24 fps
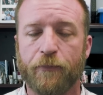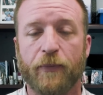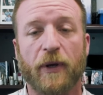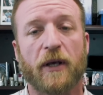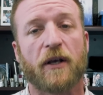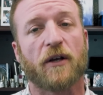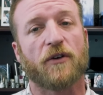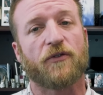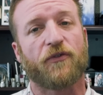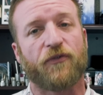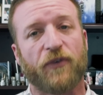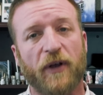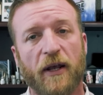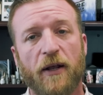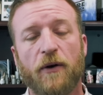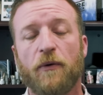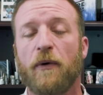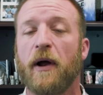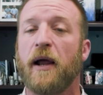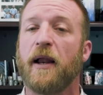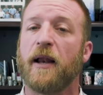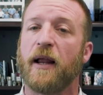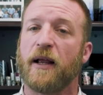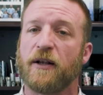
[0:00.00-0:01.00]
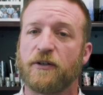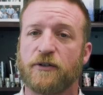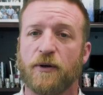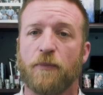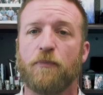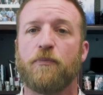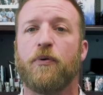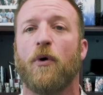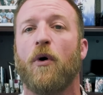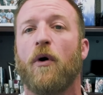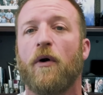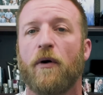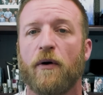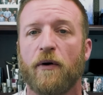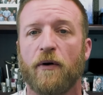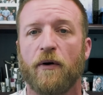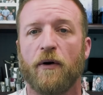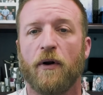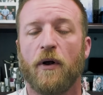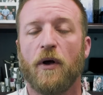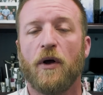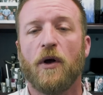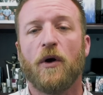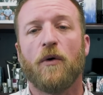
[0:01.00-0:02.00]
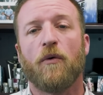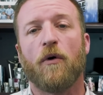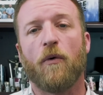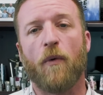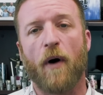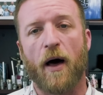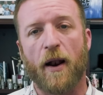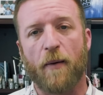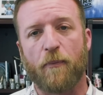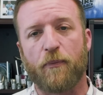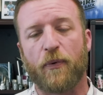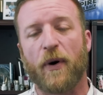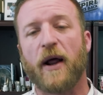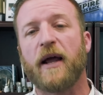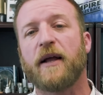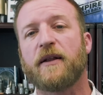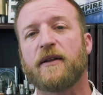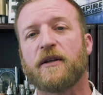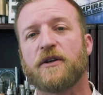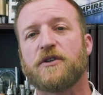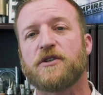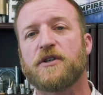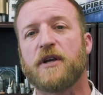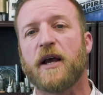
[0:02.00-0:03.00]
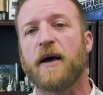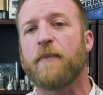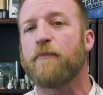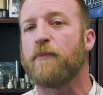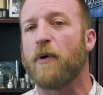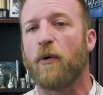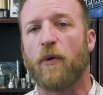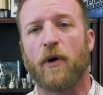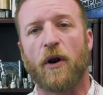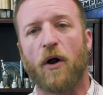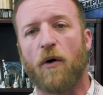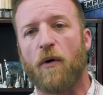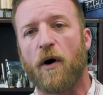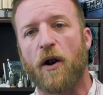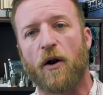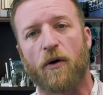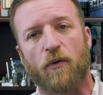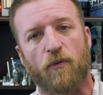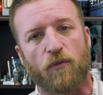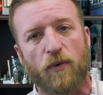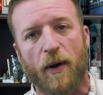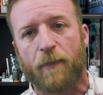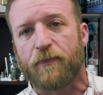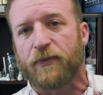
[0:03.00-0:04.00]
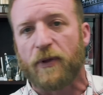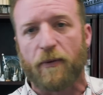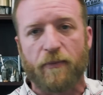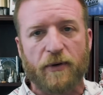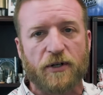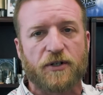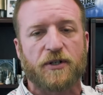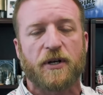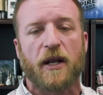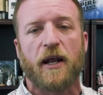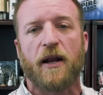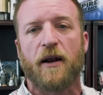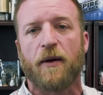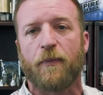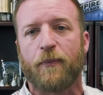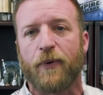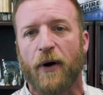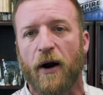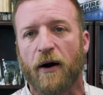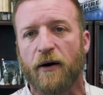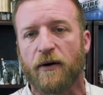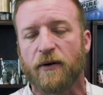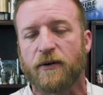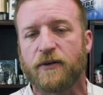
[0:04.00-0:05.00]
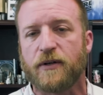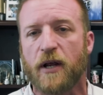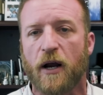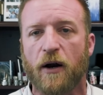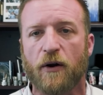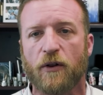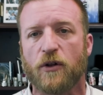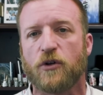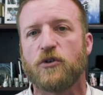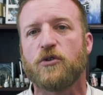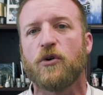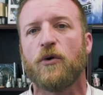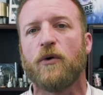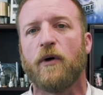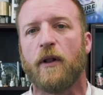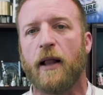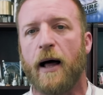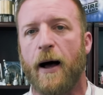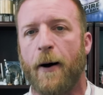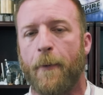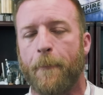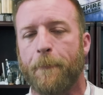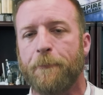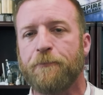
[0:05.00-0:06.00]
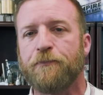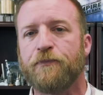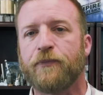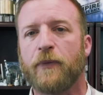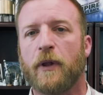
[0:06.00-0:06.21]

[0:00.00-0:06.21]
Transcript: because feed rate is important. We want to break the chip, but we don't want to rip the machine apart and tear the tool out.